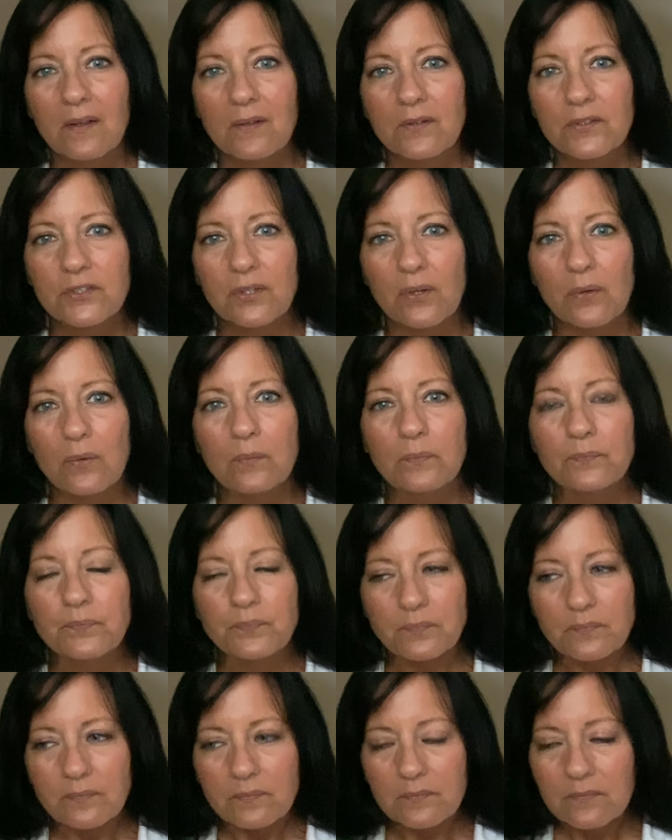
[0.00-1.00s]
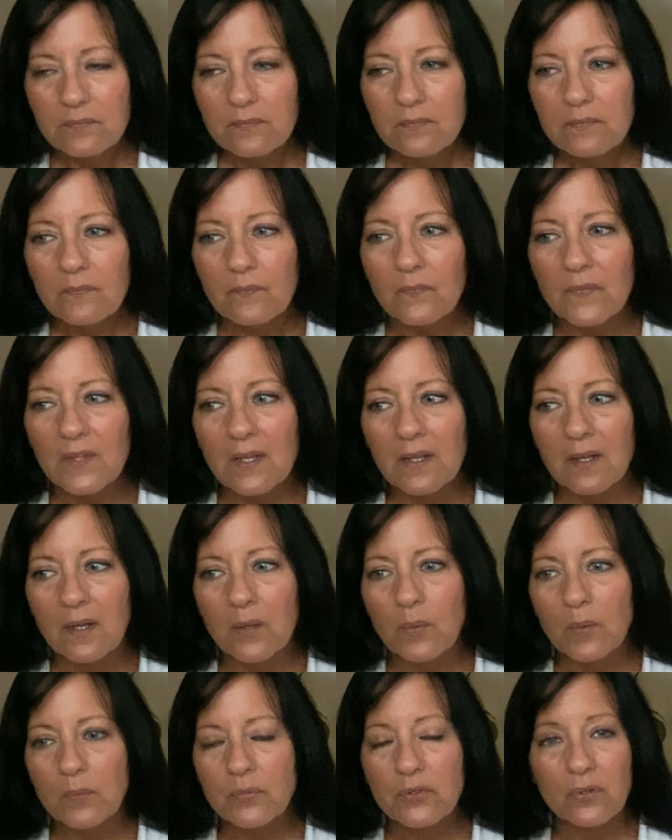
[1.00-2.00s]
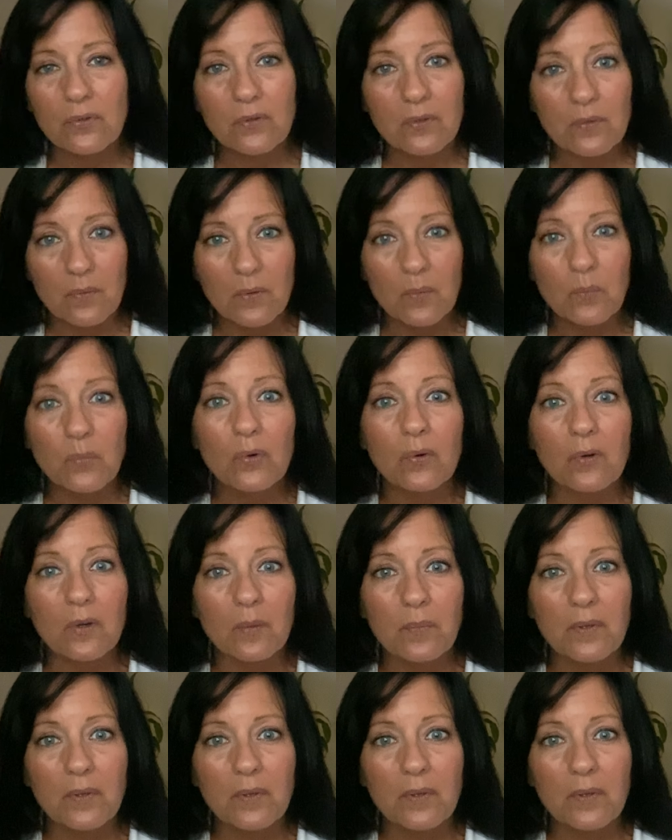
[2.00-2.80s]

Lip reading: So I'm sure there were more,